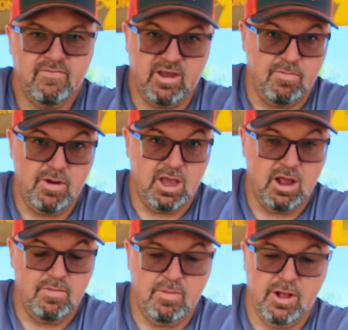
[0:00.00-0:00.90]
If I could pick it
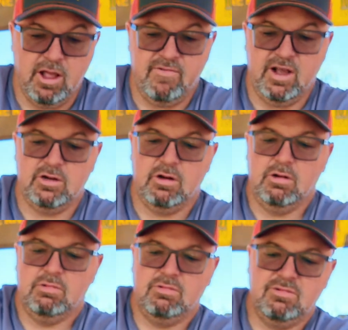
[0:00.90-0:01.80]
up, it'd be a lot faster.
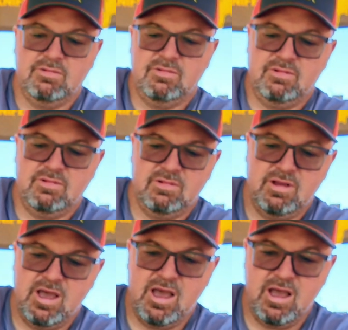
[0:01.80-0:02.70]

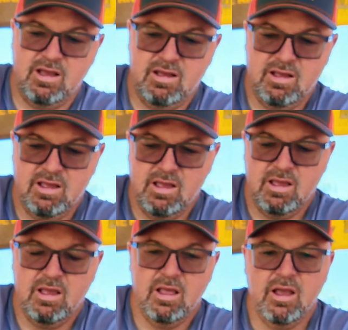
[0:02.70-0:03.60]
Ah,
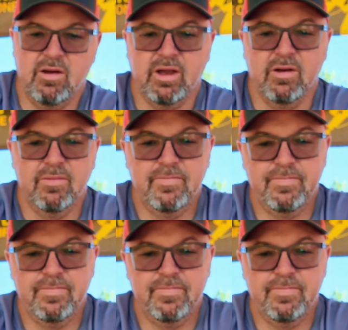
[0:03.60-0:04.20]
there we go.